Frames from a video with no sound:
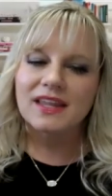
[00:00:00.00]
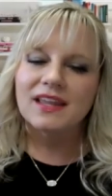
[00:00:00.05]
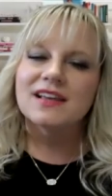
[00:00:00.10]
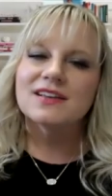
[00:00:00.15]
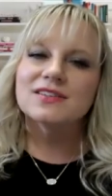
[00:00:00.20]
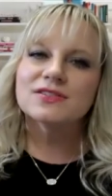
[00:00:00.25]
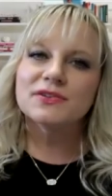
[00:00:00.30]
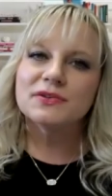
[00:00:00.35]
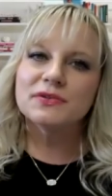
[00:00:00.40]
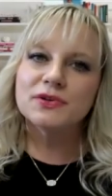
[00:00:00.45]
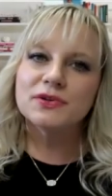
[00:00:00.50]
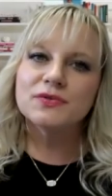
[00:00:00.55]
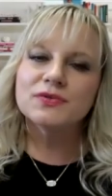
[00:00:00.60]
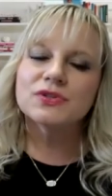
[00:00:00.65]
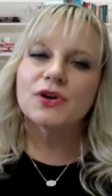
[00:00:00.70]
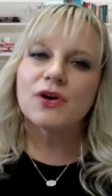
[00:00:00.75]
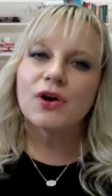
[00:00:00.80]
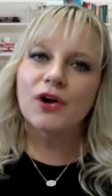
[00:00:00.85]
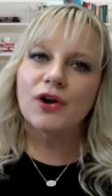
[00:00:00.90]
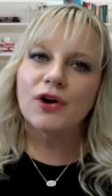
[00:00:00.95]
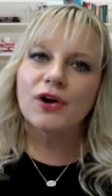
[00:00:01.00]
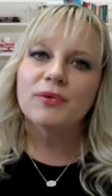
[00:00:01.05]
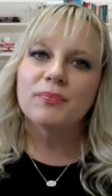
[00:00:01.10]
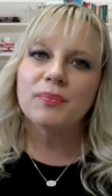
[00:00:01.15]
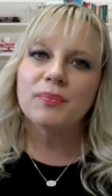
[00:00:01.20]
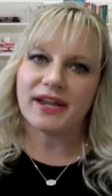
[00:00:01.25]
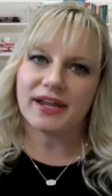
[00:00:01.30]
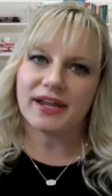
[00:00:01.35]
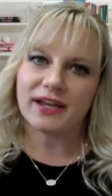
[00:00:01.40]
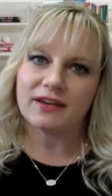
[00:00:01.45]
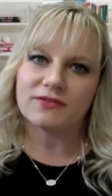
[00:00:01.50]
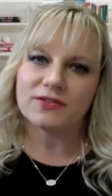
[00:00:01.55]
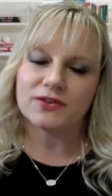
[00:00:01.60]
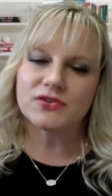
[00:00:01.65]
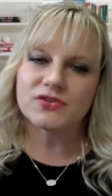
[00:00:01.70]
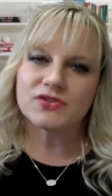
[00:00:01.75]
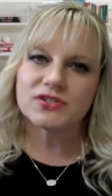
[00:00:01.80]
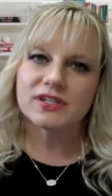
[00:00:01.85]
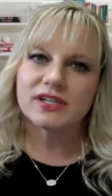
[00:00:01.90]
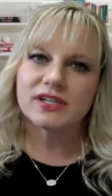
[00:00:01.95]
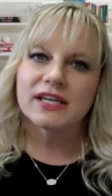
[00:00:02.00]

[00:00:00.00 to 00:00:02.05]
So those are behaviors.